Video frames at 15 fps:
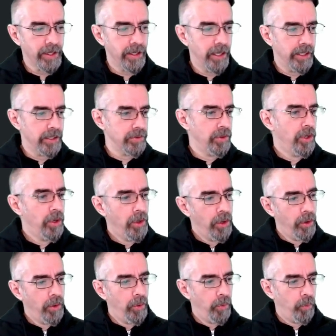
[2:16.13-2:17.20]

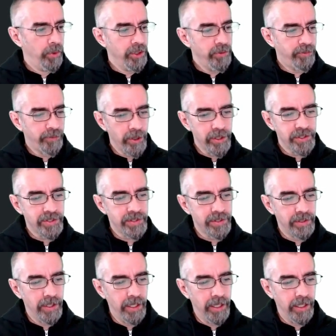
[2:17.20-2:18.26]
When you
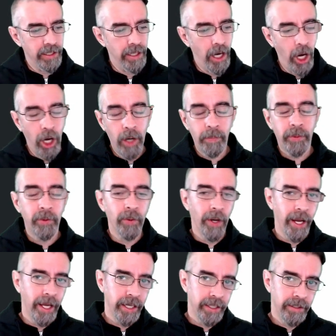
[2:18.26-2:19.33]
first
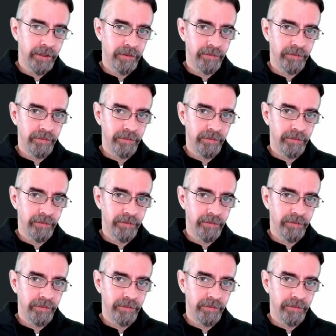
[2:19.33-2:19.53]
upgrade